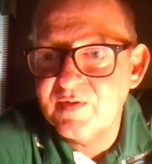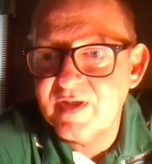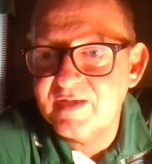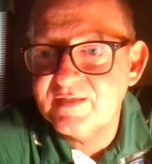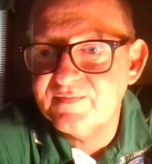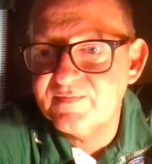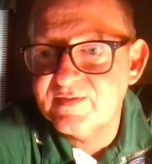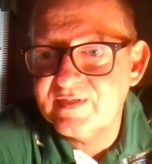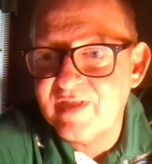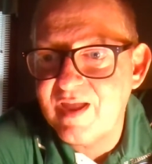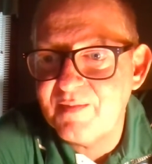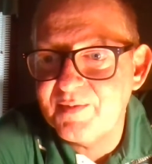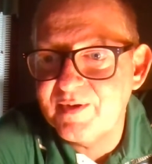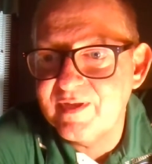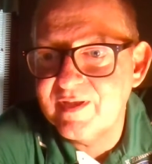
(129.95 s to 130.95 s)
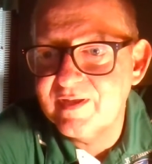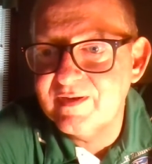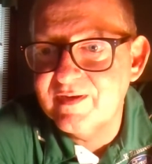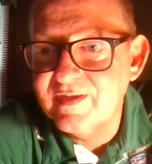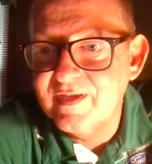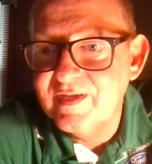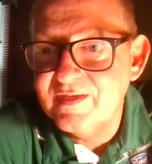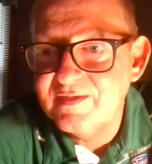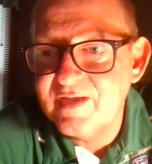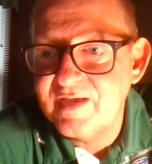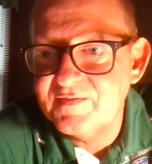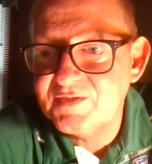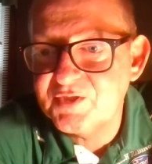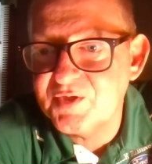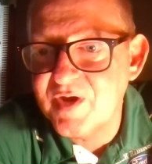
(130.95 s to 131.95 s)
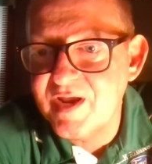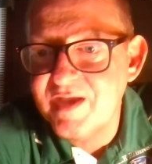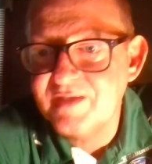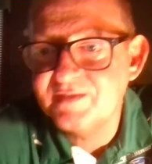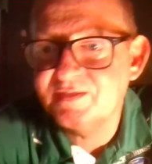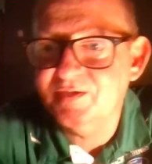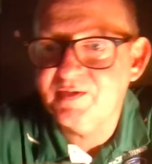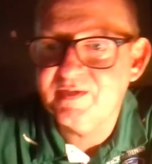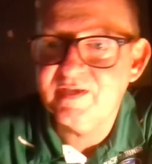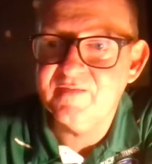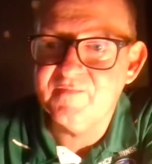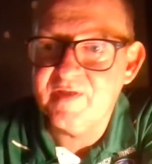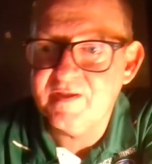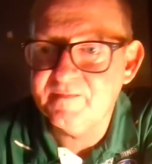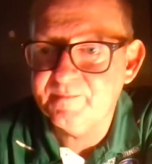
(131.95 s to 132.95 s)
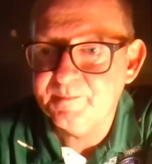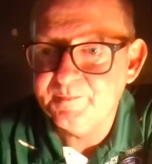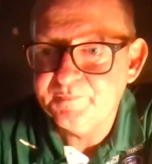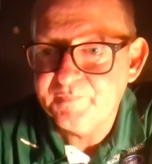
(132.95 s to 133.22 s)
Nice for stopping in. Dave's Trains, good evening.